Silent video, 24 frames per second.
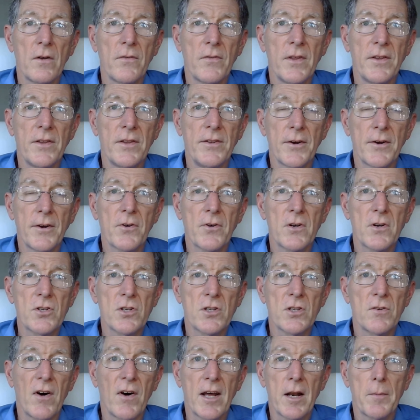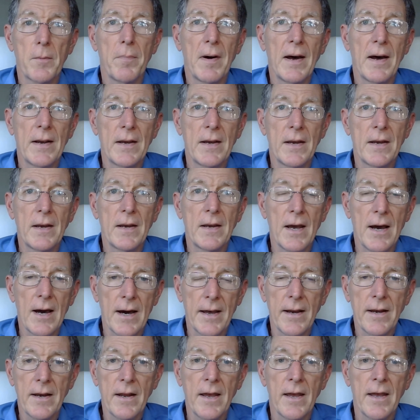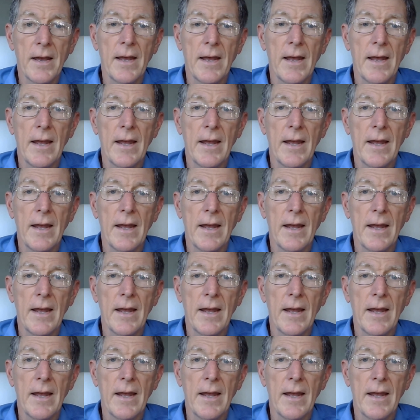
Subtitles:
the difference, and divide it by 9.